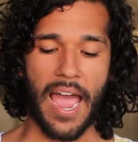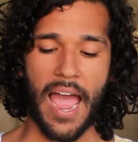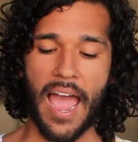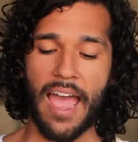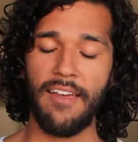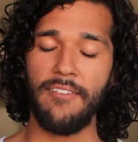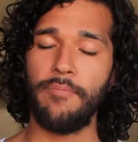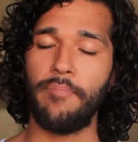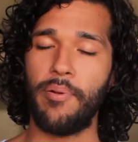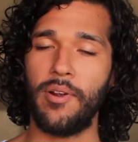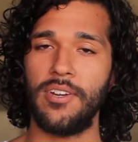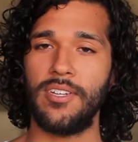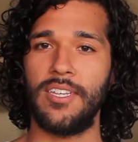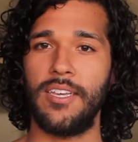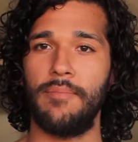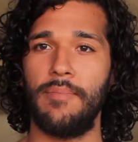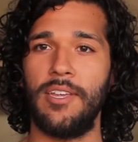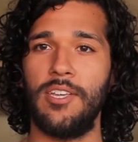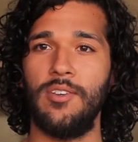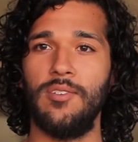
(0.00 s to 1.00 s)
I've
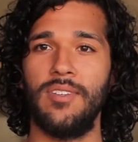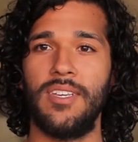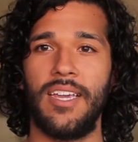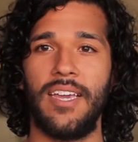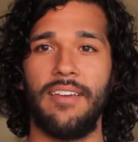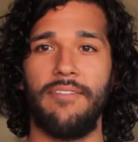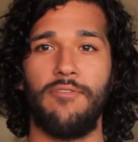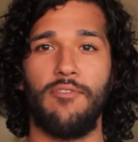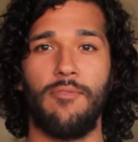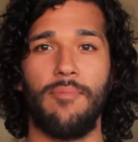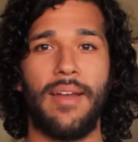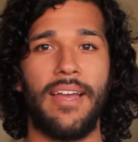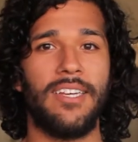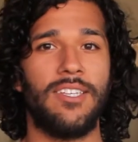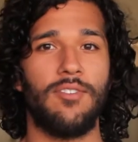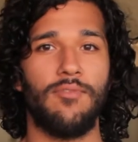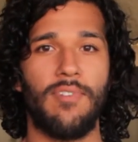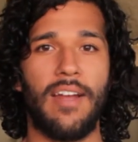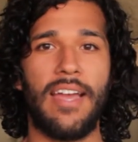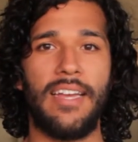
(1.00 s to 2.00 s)
personally been using it for my
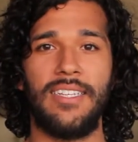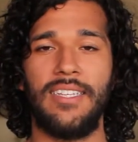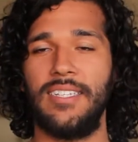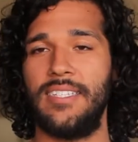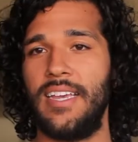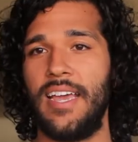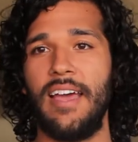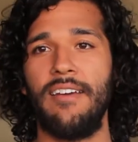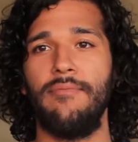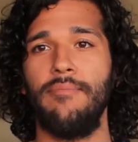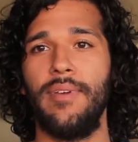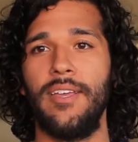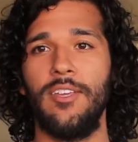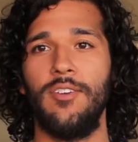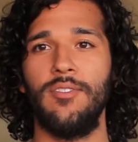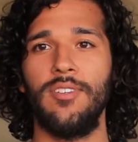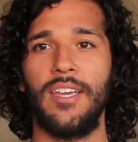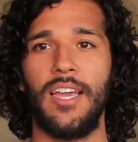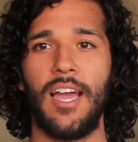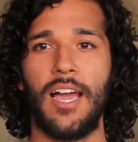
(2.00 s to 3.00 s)
psoriasis. I haven't been
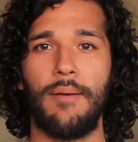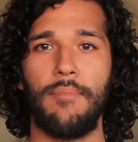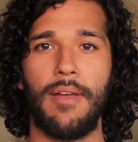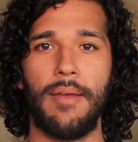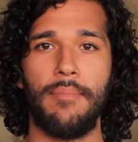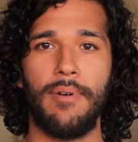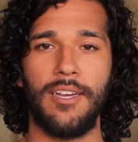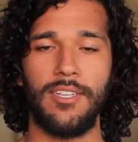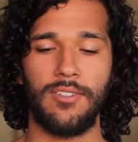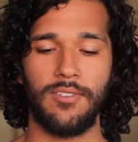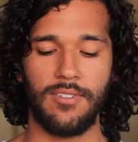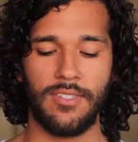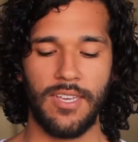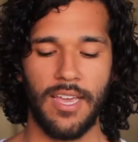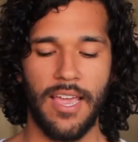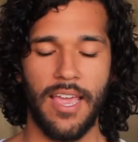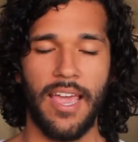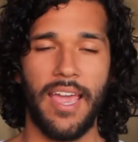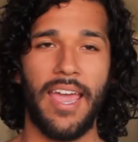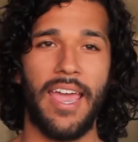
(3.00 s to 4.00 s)
using it on my muscles.
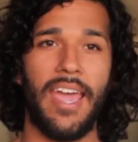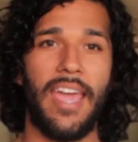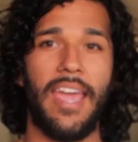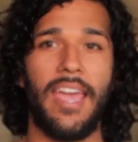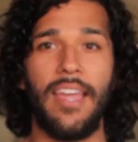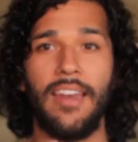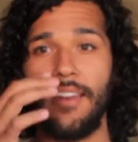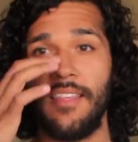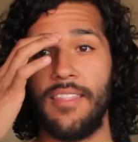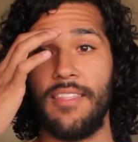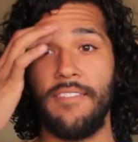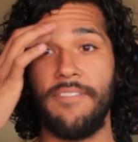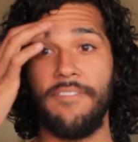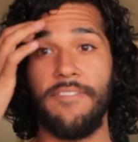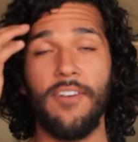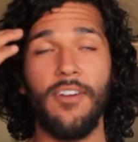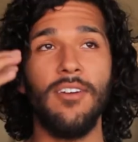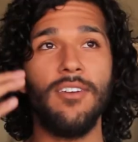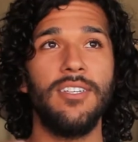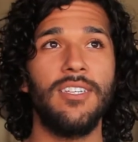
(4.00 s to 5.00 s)
And the
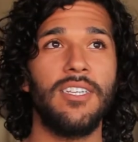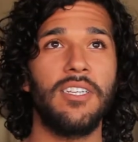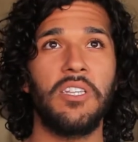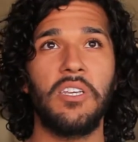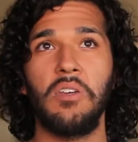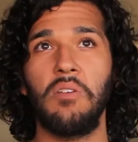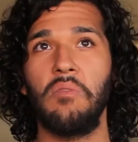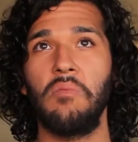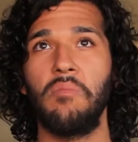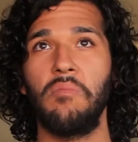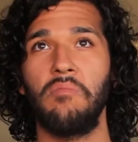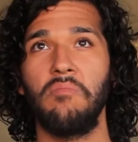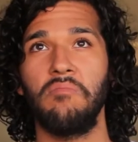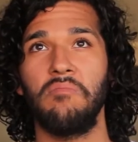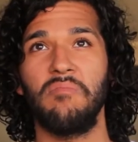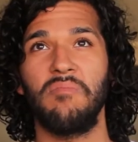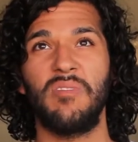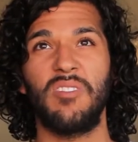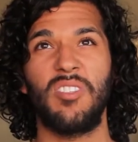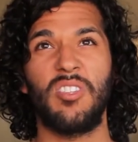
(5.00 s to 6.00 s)
first
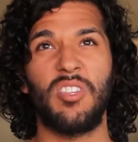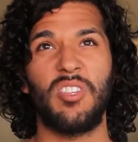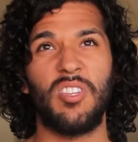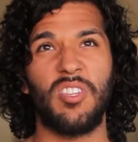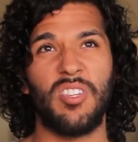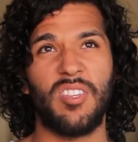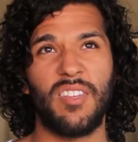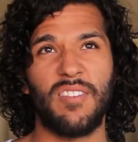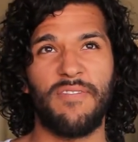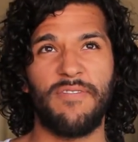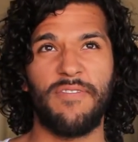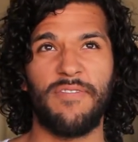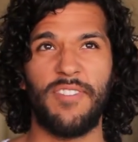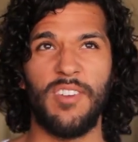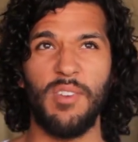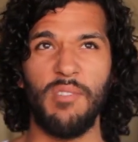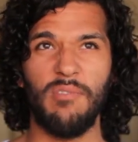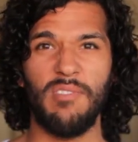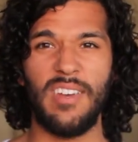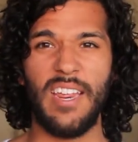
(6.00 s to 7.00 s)

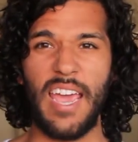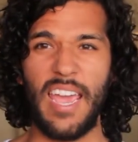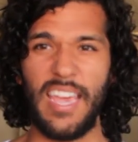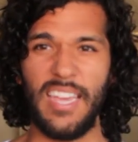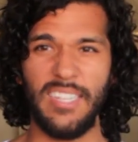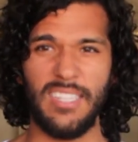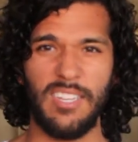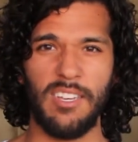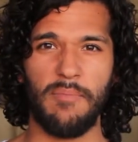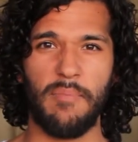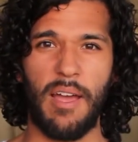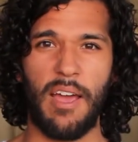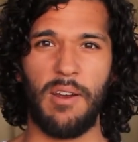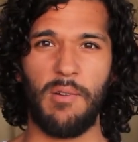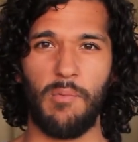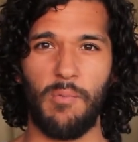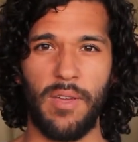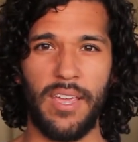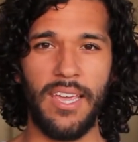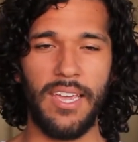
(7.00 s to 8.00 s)
few days to about
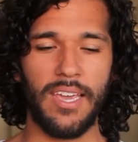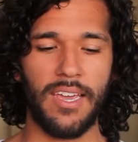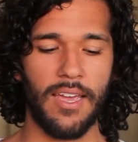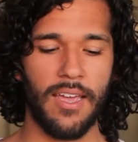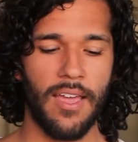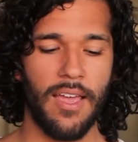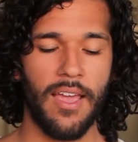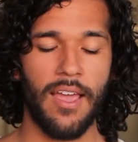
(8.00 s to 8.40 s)
a week,